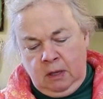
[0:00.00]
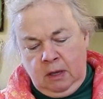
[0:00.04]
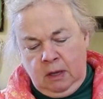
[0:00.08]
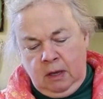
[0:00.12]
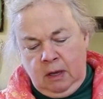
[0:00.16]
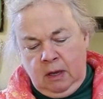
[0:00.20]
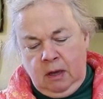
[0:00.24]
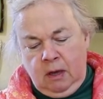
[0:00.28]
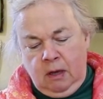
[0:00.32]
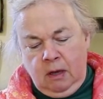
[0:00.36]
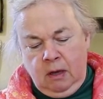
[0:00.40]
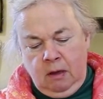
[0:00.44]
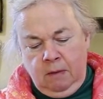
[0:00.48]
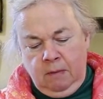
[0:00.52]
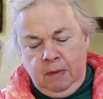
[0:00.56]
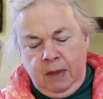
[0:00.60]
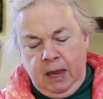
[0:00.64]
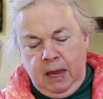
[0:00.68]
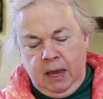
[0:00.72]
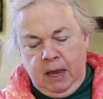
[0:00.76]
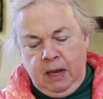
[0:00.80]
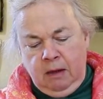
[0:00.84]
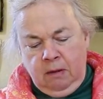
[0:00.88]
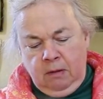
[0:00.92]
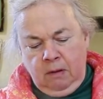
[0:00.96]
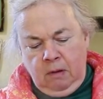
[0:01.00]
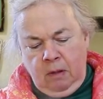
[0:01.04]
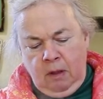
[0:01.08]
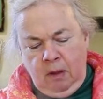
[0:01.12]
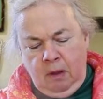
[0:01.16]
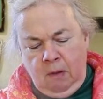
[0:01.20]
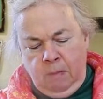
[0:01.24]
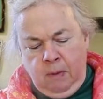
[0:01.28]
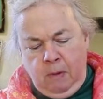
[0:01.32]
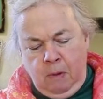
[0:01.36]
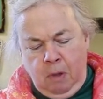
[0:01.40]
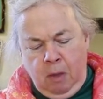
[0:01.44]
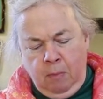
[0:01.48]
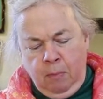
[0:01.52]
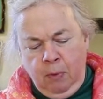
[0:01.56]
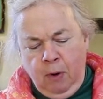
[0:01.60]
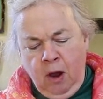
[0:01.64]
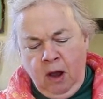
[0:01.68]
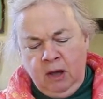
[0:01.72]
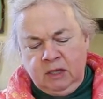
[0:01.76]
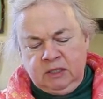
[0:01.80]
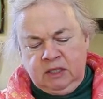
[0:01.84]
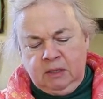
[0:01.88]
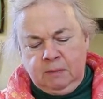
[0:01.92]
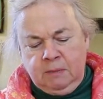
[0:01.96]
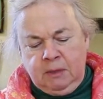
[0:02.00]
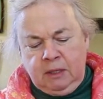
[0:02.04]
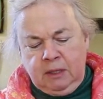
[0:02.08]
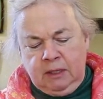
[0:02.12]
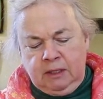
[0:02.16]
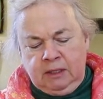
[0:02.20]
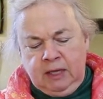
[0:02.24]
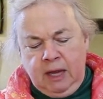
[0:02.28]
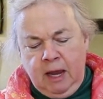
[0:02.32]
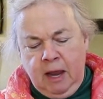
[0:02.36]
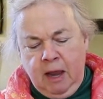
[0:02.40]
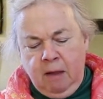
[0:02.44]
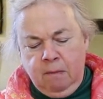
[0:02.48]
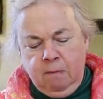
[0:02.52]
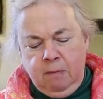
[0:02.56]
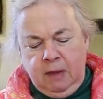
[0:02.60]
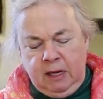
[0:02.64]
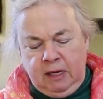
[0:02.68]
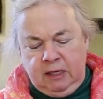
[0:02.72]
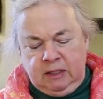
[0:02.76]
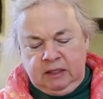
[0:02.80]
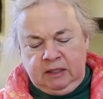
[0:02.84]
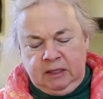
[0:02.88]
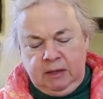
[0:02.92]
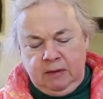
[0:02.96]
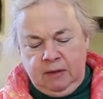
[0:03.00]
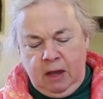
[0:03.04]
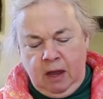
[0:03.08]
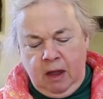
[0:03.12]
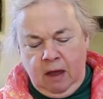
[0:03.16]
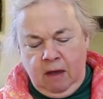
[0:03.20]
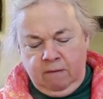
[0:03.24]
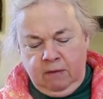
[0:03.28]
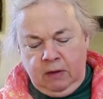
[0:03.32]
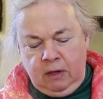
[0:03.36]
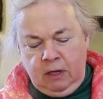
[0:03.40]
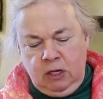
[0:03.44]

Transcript: um, and approximately 10 minutes in the oven.